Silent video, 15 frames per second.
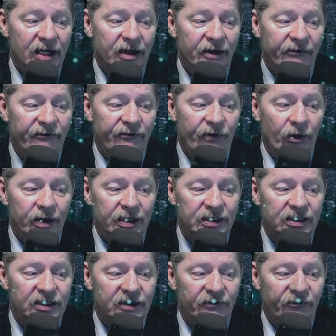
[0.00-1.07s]
the
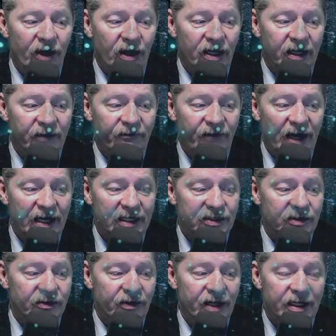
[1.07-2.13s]
forests falling
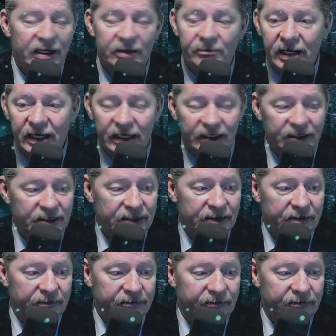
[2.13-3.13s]
faster than the minutes?